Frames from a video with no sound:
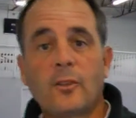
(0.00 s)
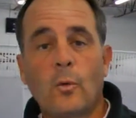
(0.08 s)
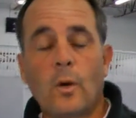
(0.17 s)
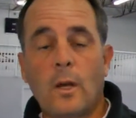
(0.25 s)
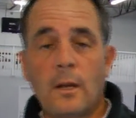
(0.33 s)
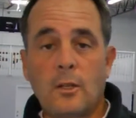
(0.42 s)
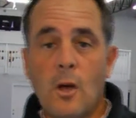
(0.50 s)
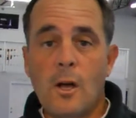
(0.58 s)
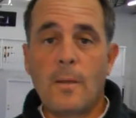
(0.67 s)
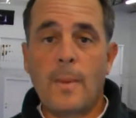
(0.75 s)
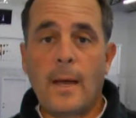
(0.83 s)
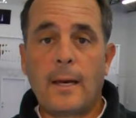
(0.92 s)
that we're going to
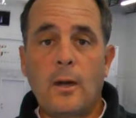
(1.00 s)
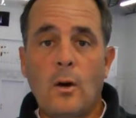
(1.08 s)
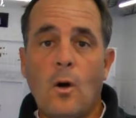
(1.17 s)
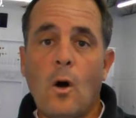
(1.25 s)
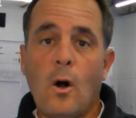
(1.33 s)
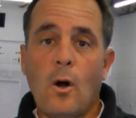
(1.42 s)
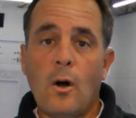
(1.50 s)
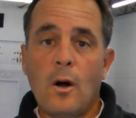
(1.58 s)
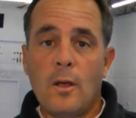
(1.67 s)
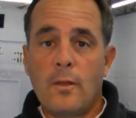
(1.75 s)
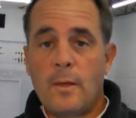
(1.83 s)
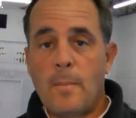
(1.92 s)
talk about here are
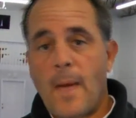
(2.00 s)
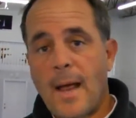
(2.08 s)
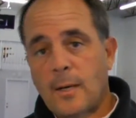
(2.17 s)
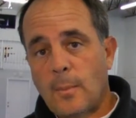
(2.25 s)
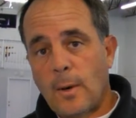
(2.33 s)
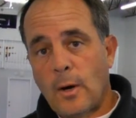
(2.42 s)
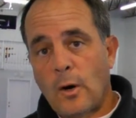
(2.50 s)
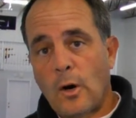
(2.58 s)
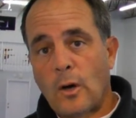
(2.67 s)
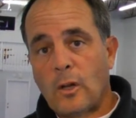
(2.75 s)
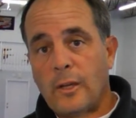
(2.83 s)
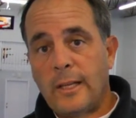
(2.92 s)
the Bacta
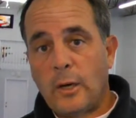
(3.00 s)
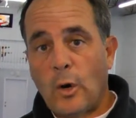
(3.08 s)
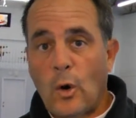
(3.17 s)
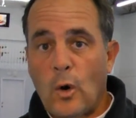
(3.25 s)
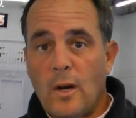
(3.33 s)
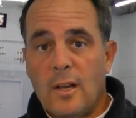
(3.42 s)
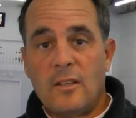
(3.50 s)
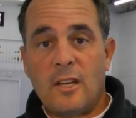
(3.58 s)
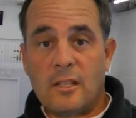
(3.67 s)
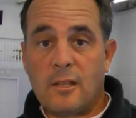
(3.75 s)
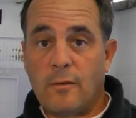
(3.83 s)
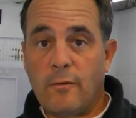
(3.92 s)
Barrier Cleaner
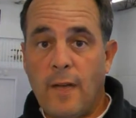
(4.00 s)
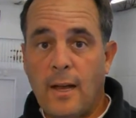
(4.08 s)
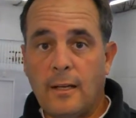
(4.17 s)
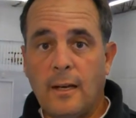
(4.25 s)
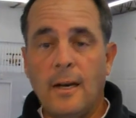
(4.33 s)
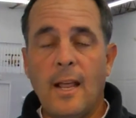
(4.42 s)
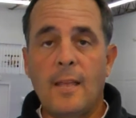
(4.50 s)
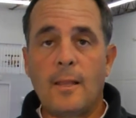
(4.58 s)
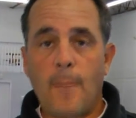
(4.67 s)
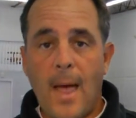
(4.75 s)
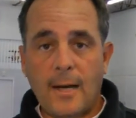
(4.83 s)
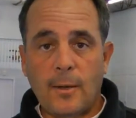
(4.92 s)
Disinfectant and the
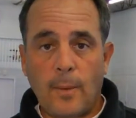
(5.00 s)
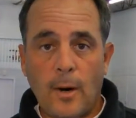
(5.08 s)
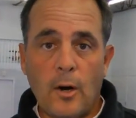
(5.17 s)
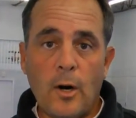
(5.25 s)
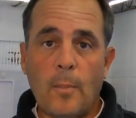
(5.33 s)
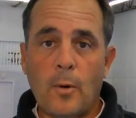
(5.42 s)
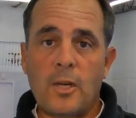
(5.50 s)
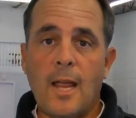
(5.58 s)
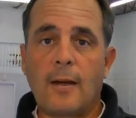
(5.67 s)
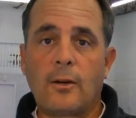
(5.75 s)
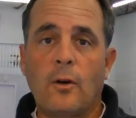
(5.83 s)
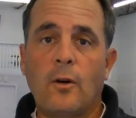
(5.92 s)
Bacta Barrier
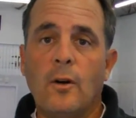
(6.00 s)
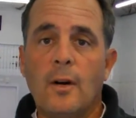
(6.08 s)
Protector.